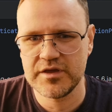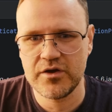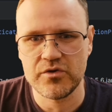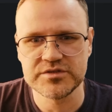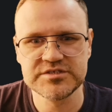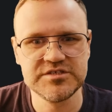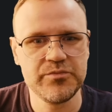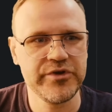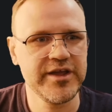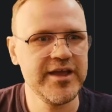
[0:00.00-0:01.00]
Oh, it's
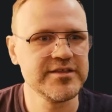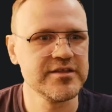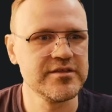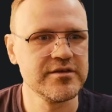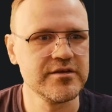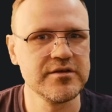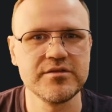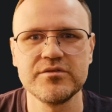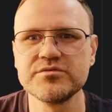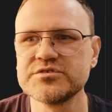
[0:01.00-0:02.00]
deprecated.
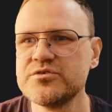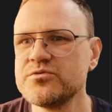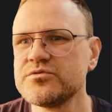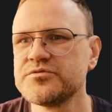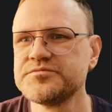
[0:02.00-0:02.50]
Looks good.